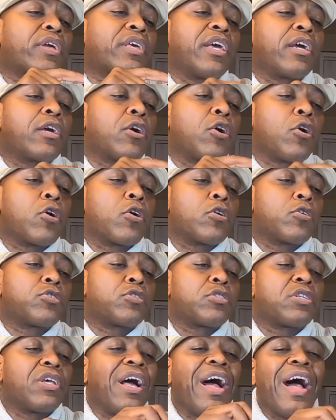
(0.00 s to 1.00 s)

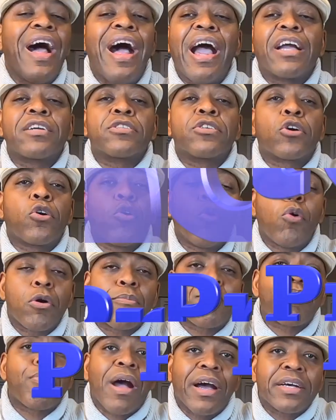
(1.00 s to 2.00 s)
gigahertz octa-core
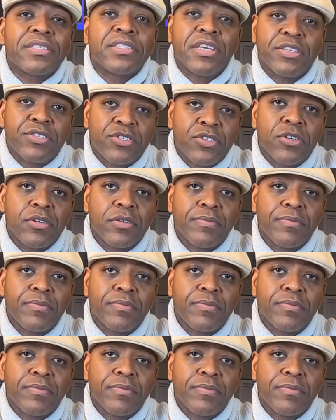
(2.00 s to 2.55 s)
processor,